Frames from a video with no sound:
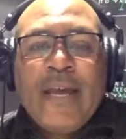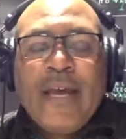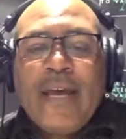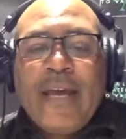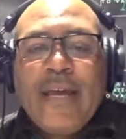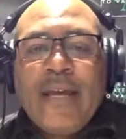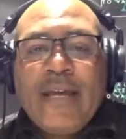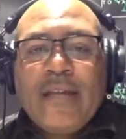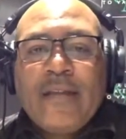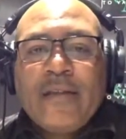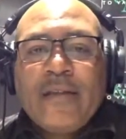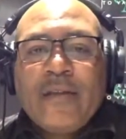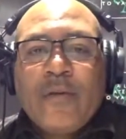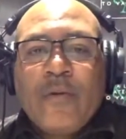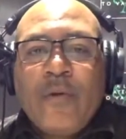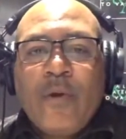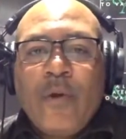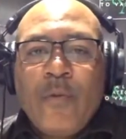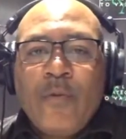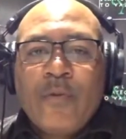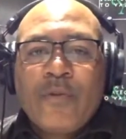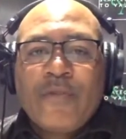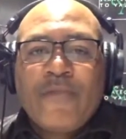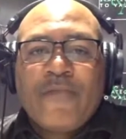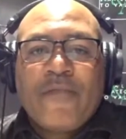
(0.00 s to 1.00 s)
And the
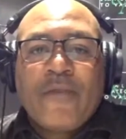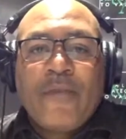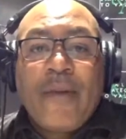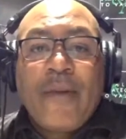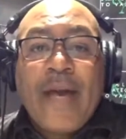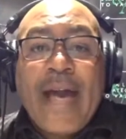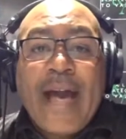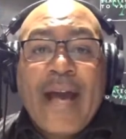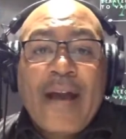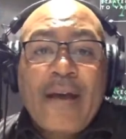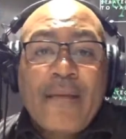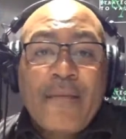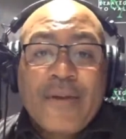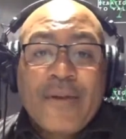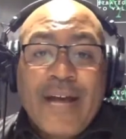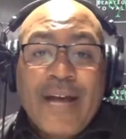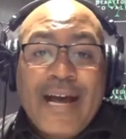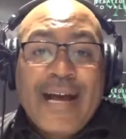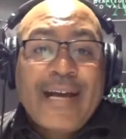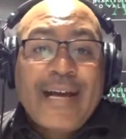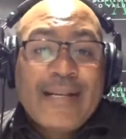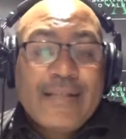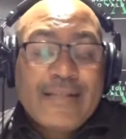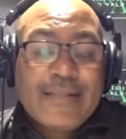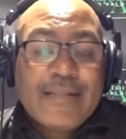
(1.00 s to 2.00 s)
quote was from Albert
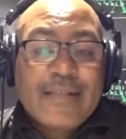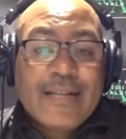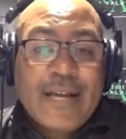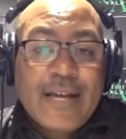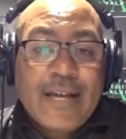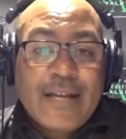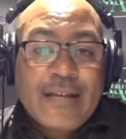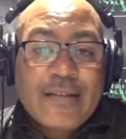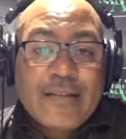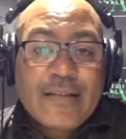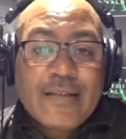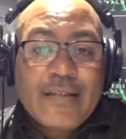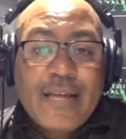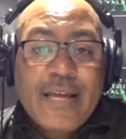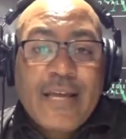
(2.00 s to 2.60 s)
Einstein.